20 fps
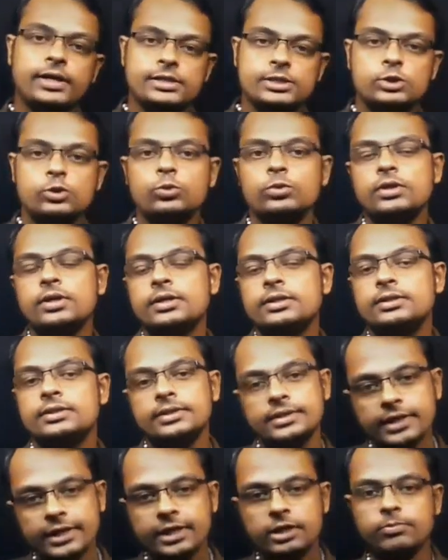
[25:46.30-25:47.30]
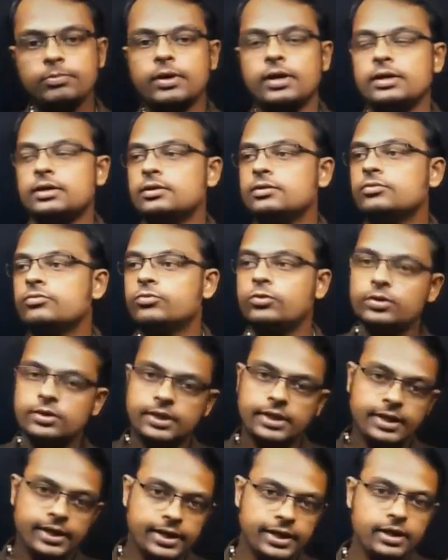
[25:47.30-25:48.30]
let's do the third part. For
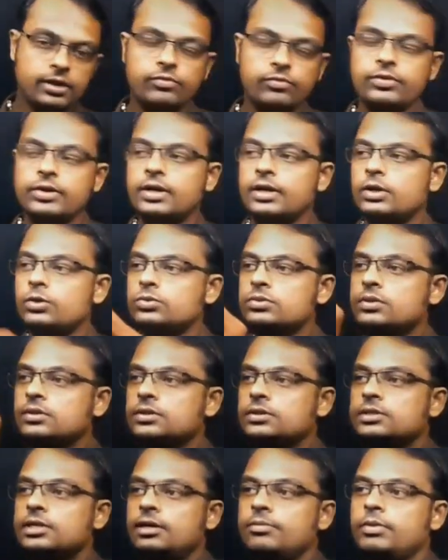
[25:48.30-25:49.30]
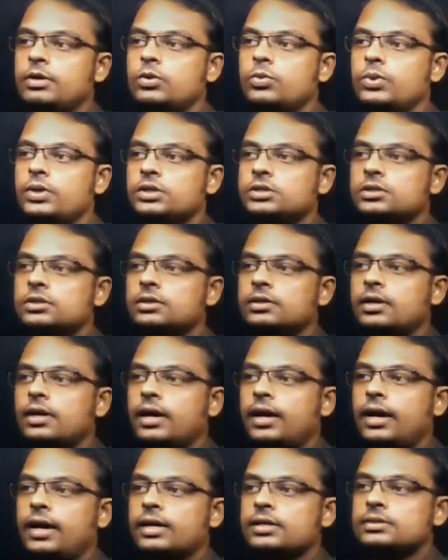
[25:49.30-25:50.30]
that again we are using the same equation.
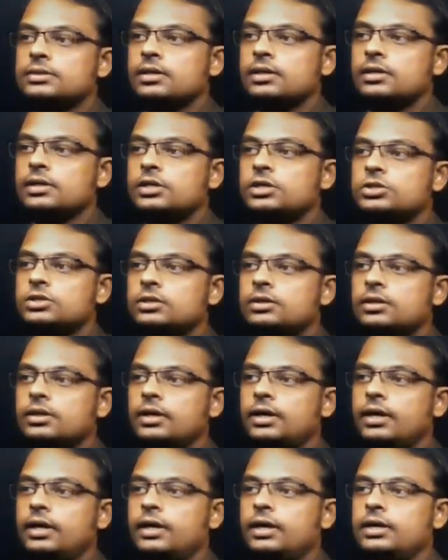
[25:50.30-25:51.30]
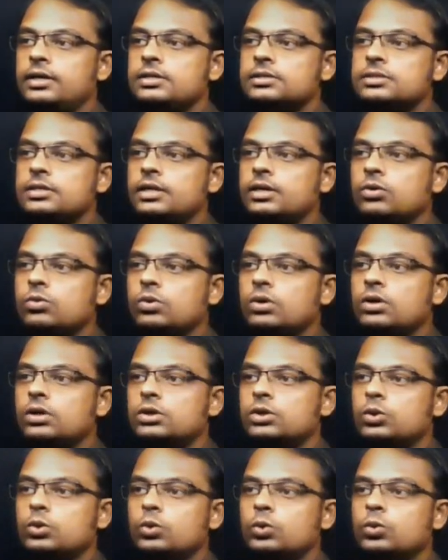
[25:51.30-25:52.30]
Acceleration a is
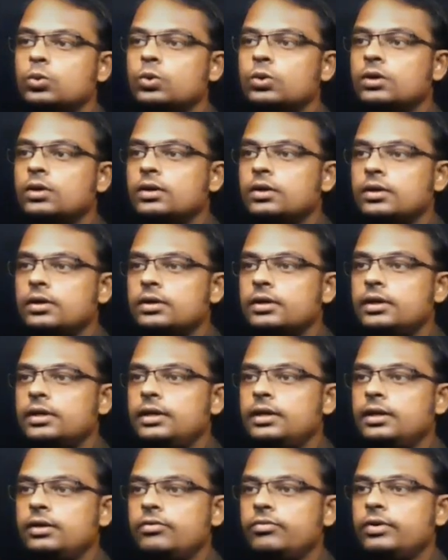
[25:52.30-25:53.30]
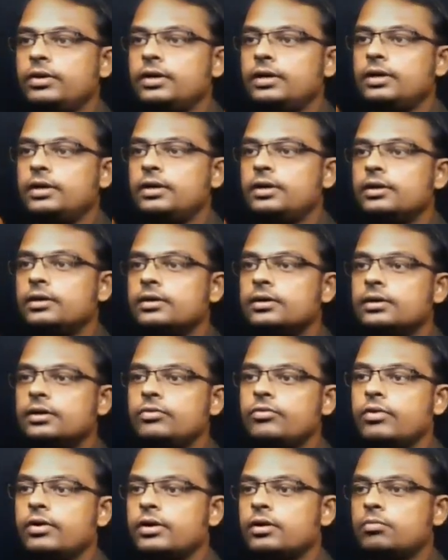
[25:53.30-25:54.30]
equal to dv
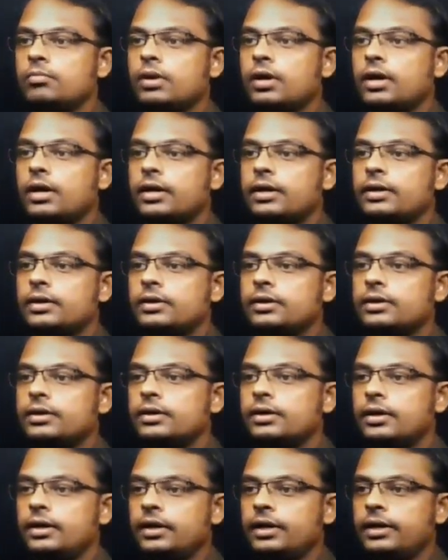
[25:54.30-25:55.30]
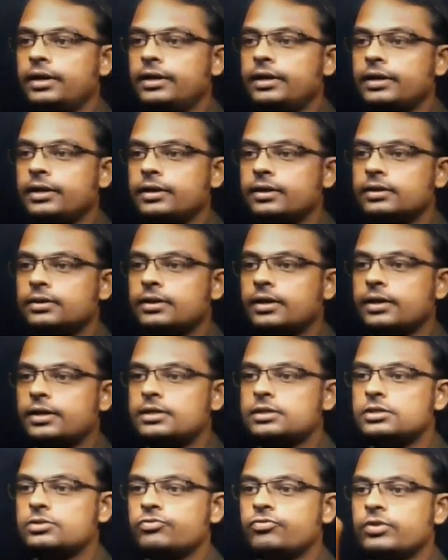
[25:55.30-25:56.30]
divided by dt. That
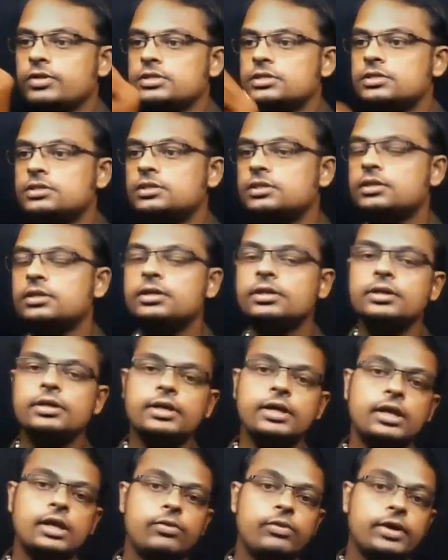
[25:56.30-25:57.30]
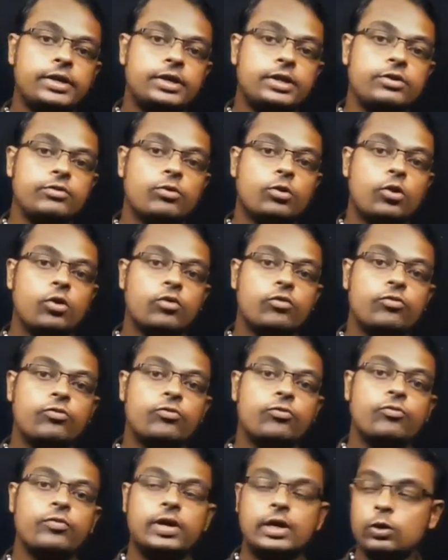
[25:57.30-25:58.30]
is first derivative of
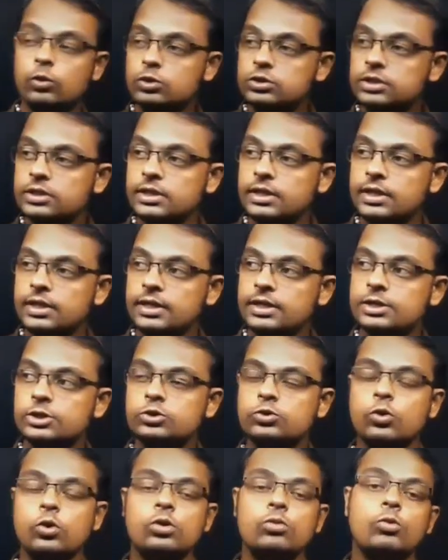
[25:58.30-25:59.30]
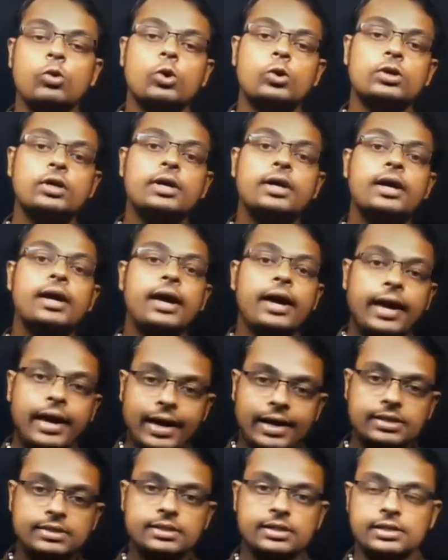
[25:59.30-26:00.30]
velocity is called what?
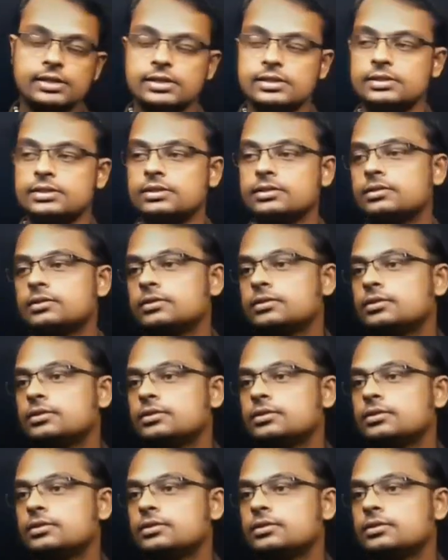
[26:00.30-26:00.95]
Acceleration.